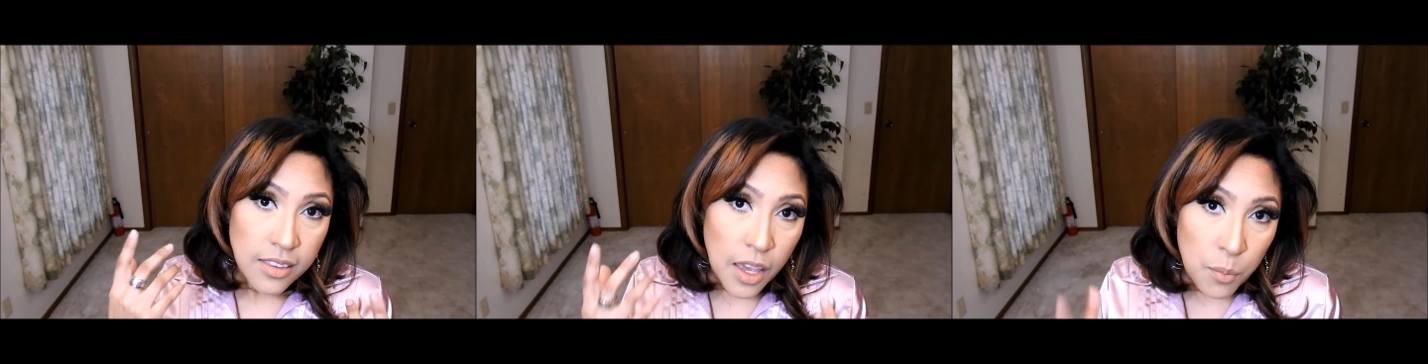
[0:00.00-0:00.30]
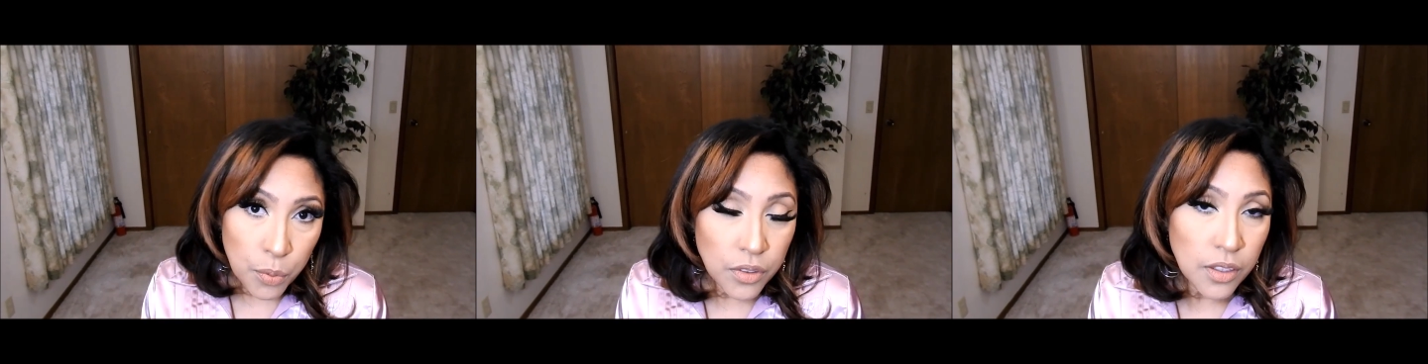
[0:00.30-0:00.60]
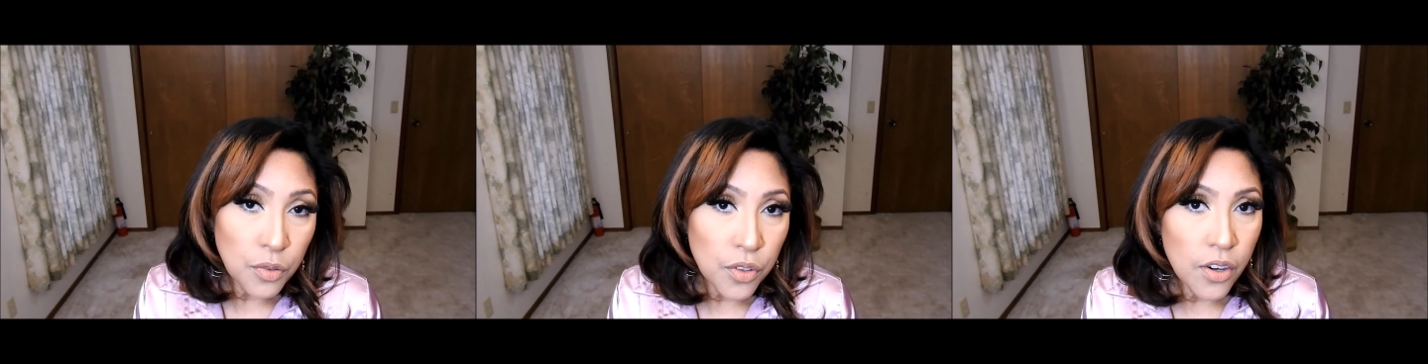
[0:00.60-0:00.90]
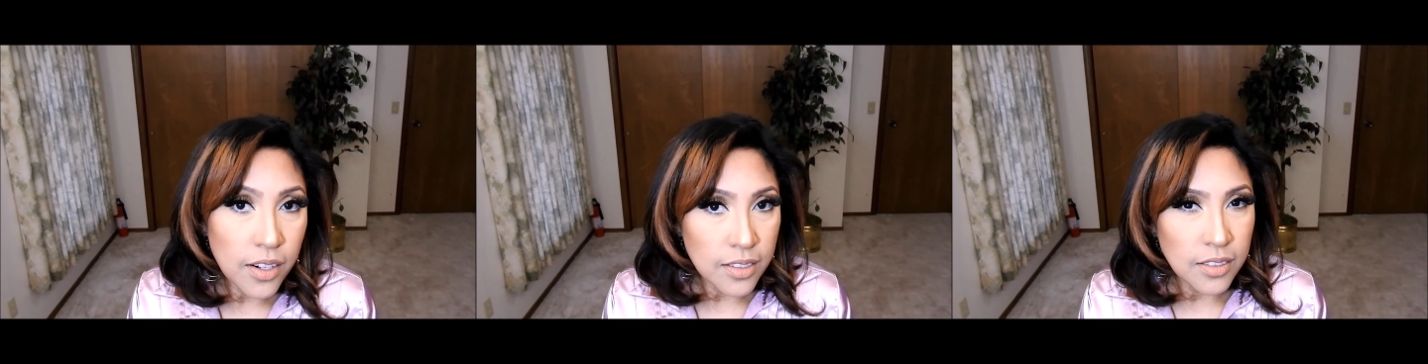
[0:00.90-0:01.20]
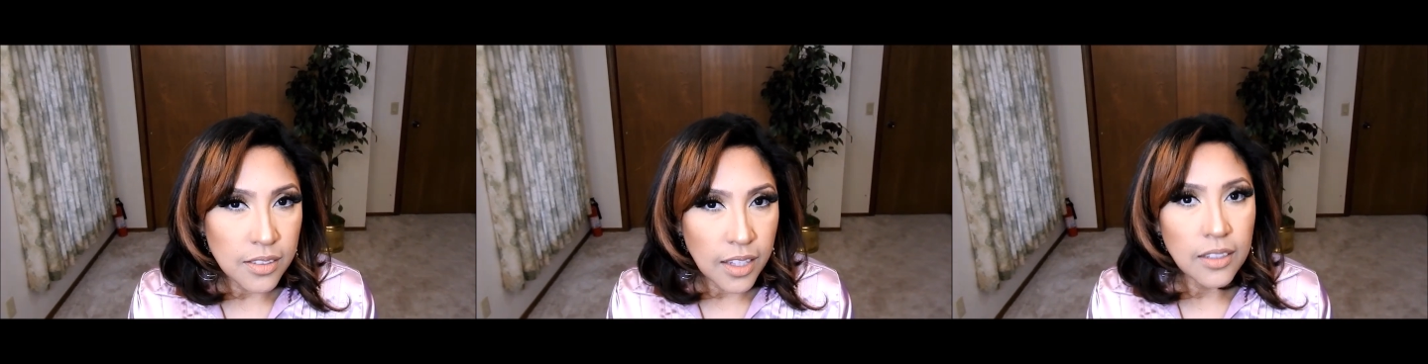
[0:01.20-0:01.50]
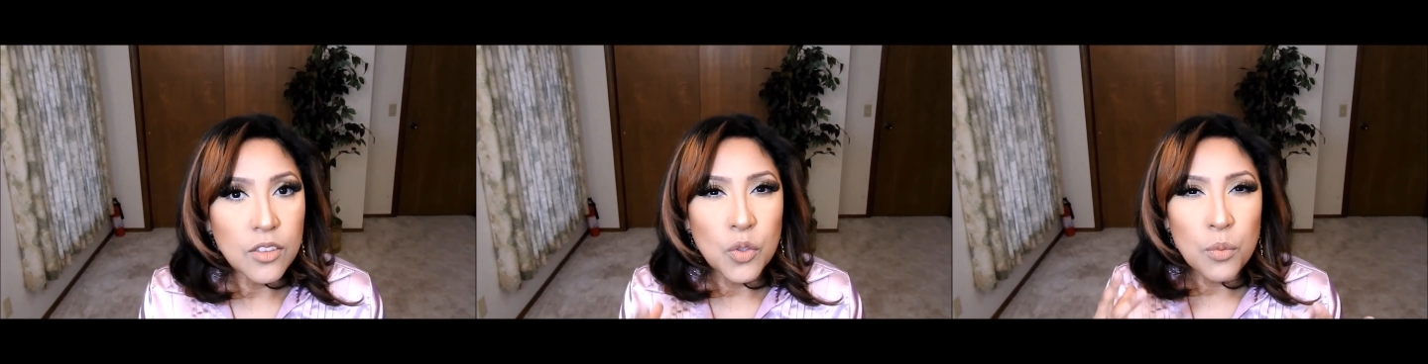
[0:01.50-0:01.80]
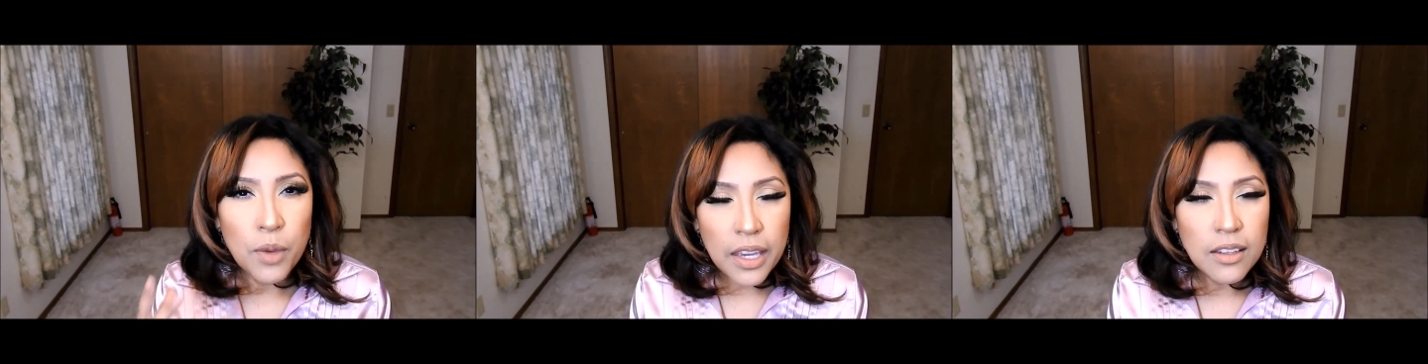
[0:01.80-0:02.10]
they put the florals in them
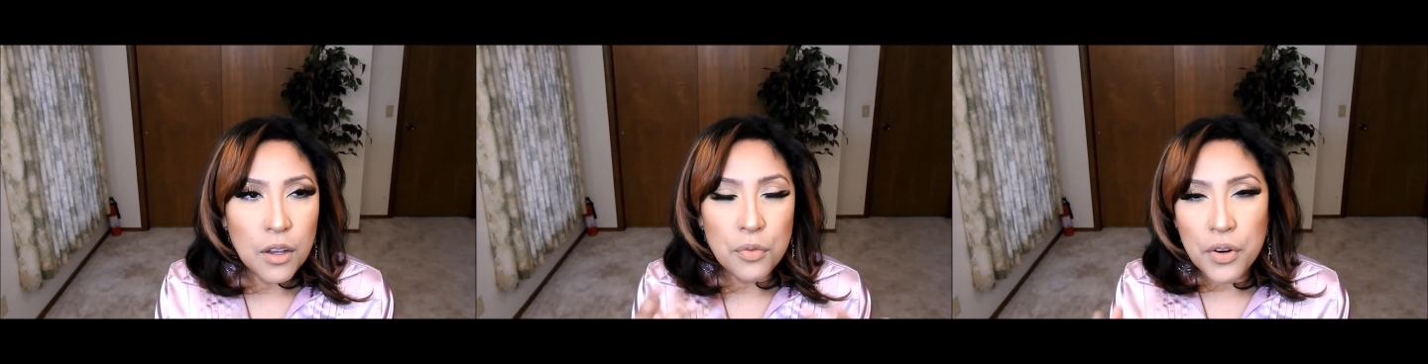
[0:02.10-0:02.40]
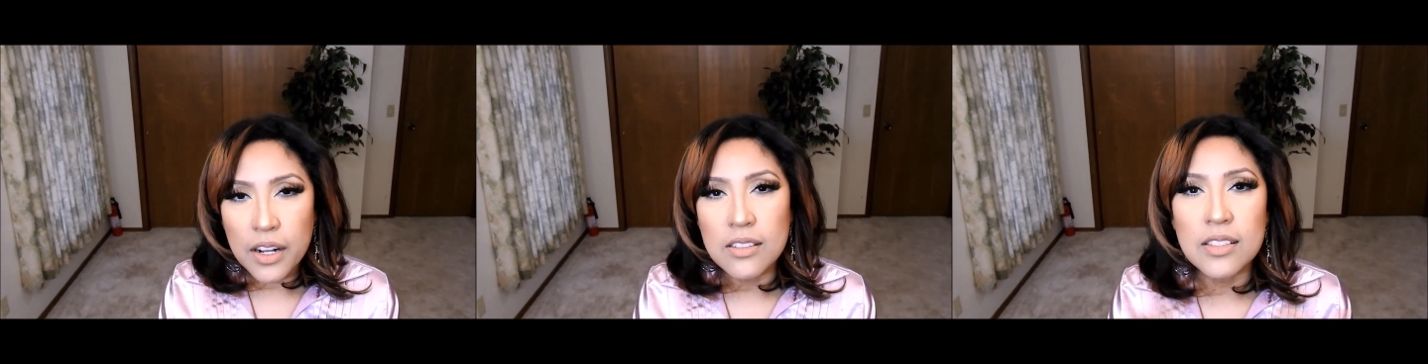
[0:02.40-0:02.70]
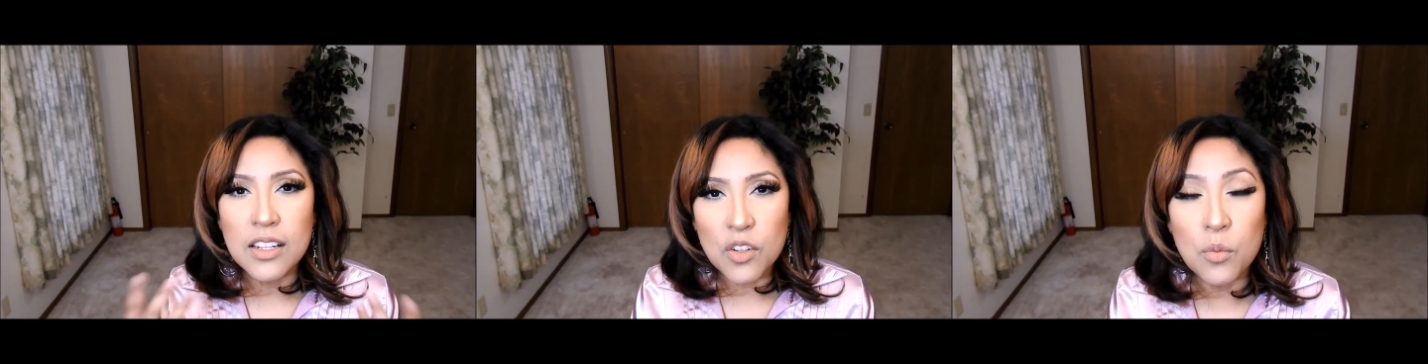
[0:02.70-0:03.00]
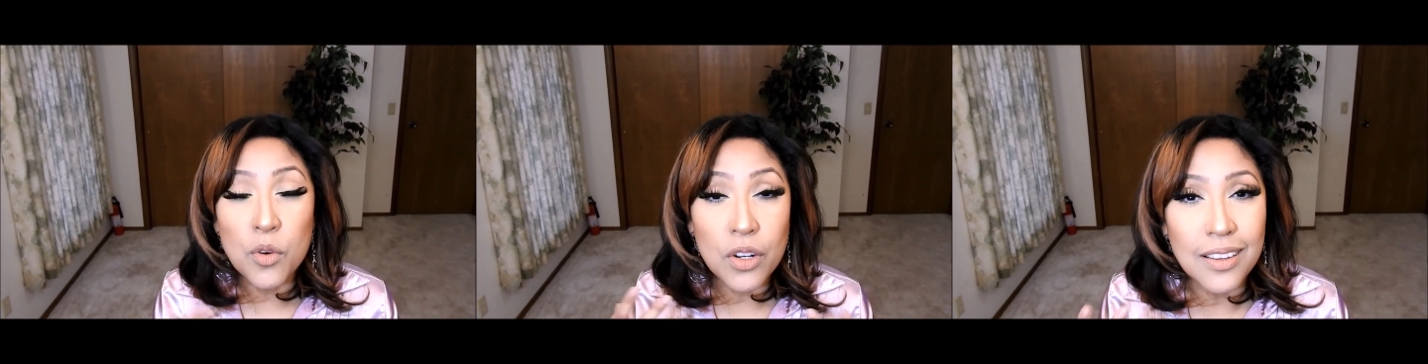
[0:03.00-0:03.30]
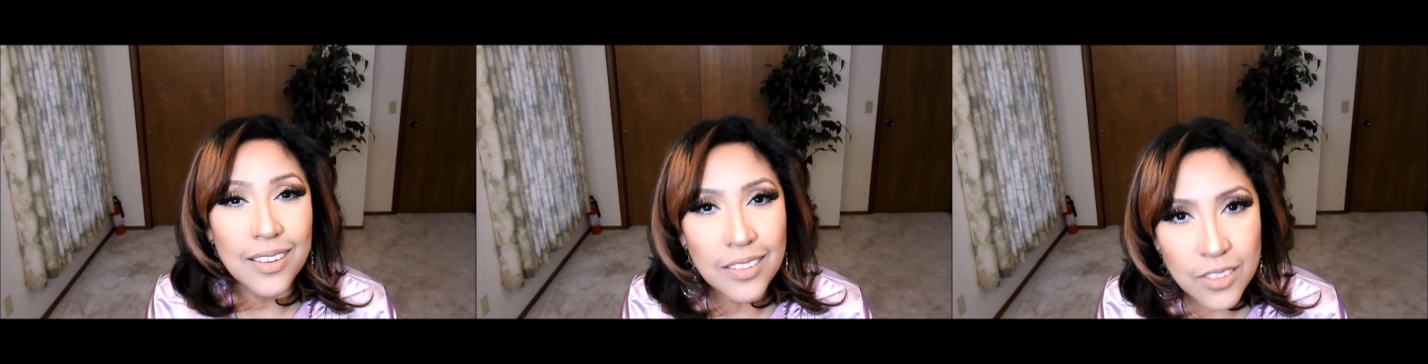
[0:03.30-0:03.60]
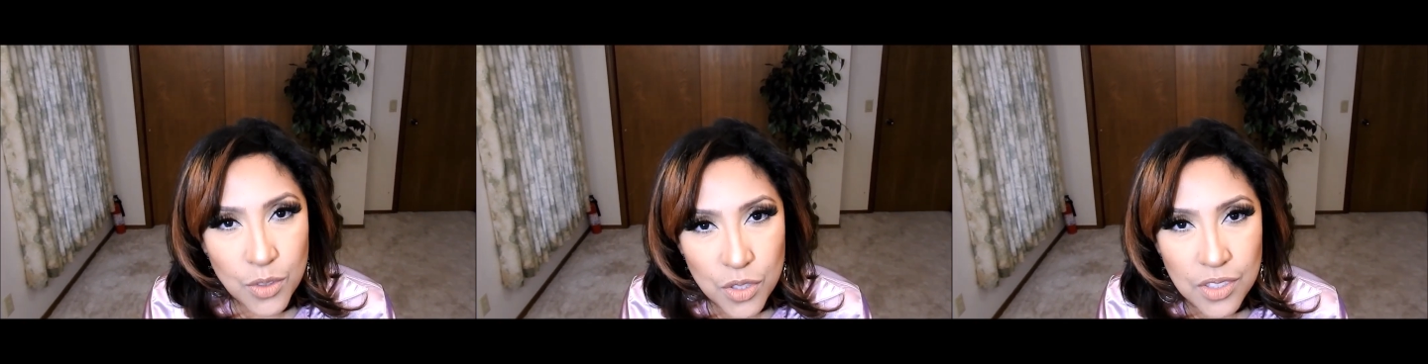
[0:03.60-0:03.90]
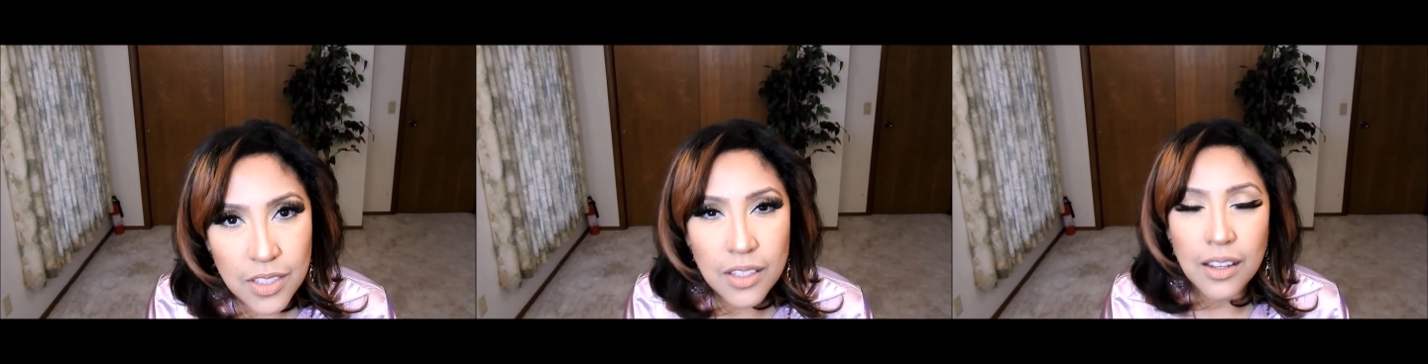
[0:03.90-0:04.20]
to make the fragrance a little more
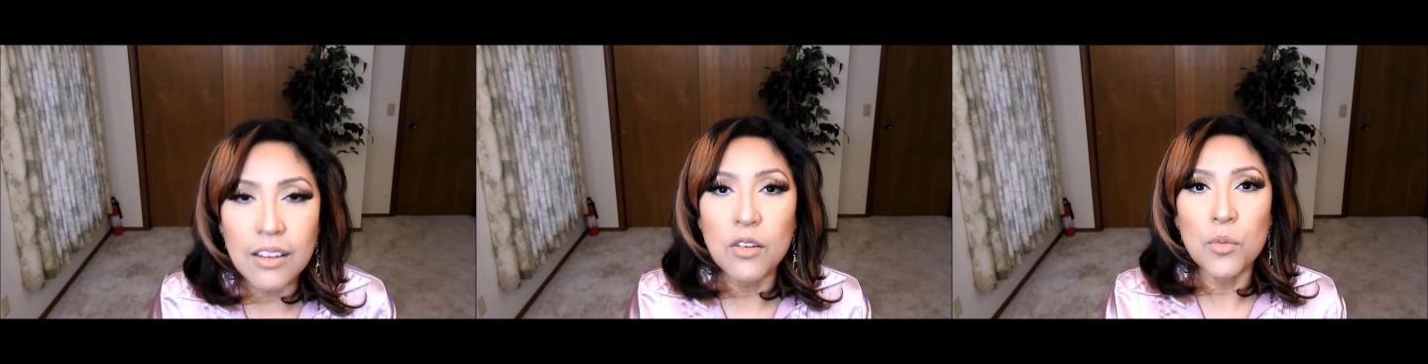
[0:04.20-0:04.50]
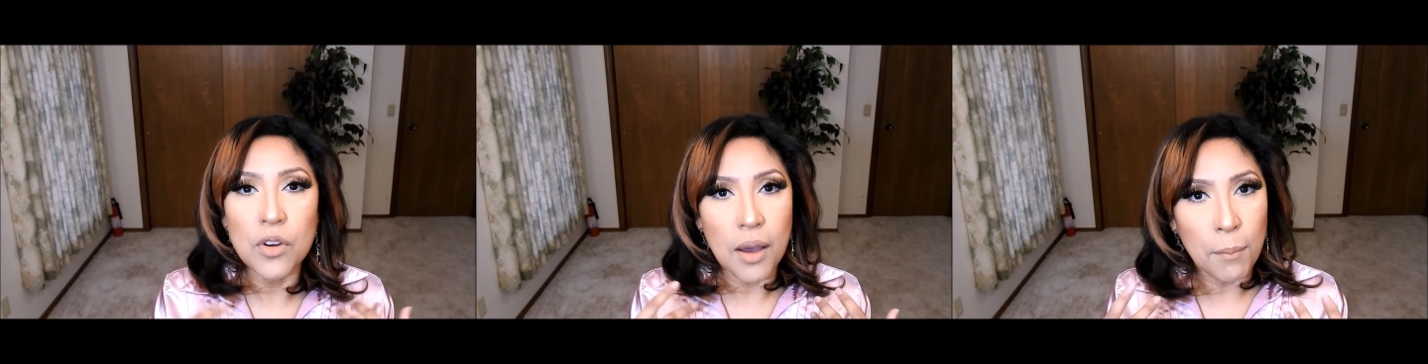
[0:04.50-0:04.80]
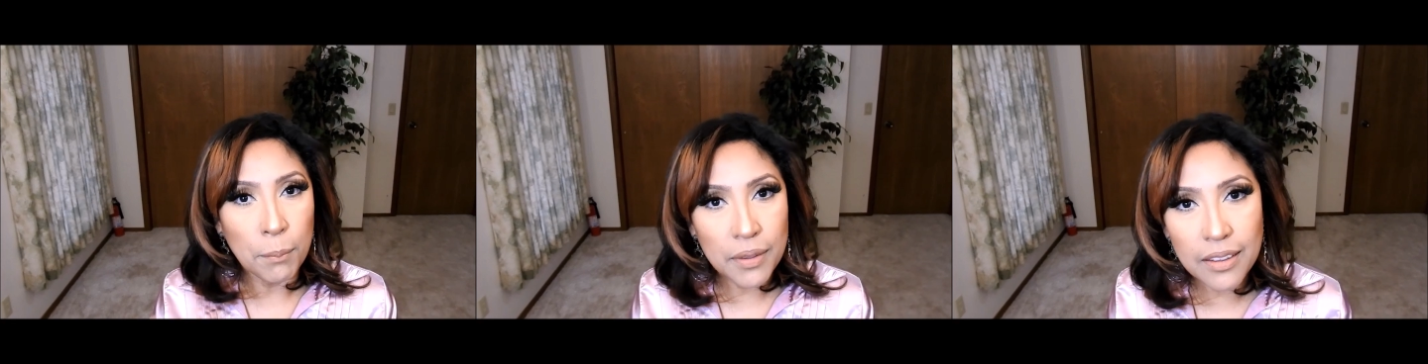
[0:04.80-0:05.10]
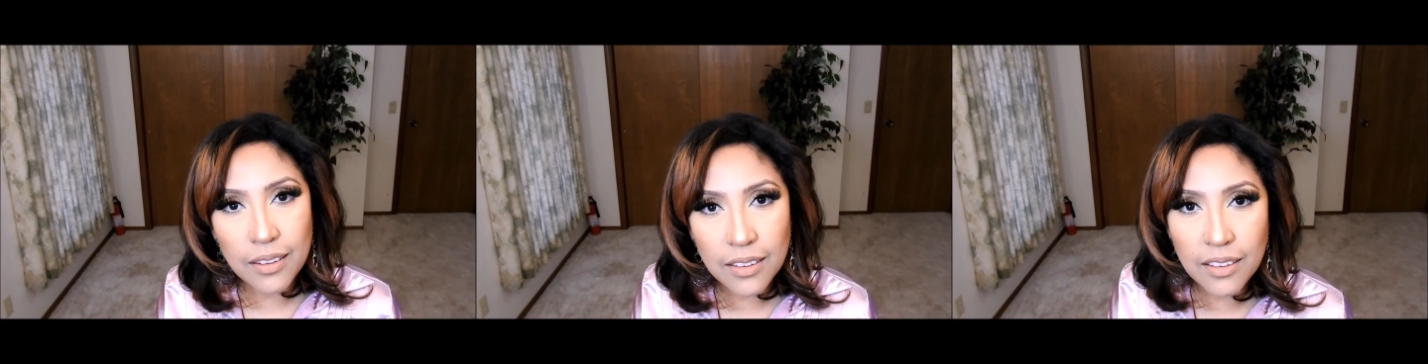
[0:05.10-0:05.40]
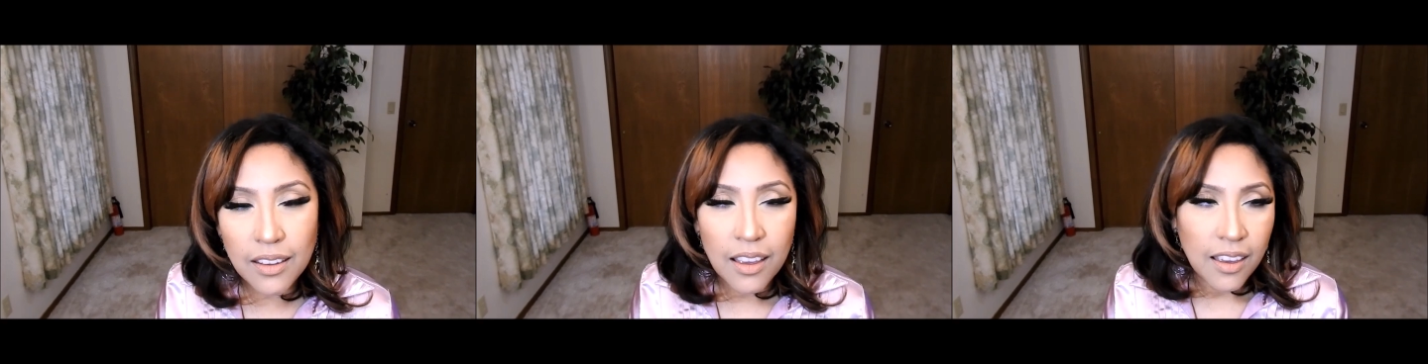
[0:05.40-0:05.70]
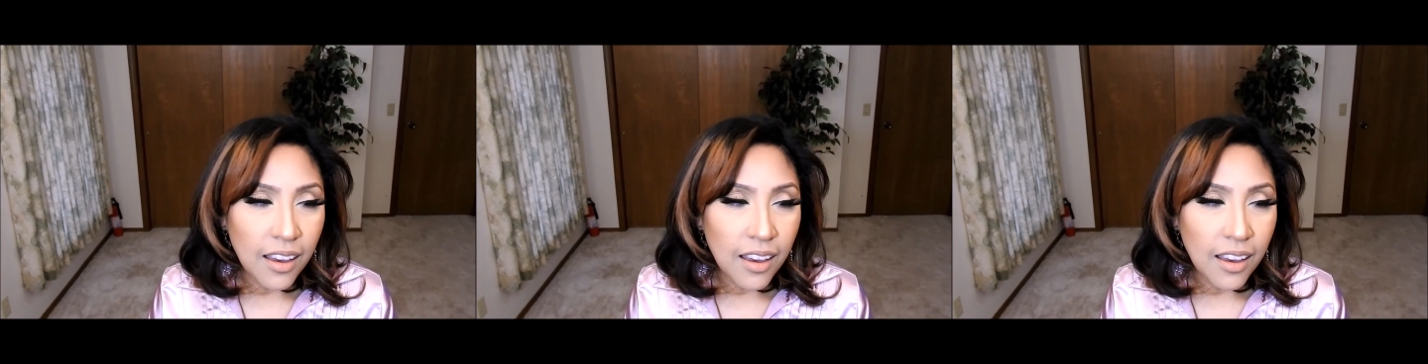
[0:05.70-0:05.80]
interesting, a little more appealing.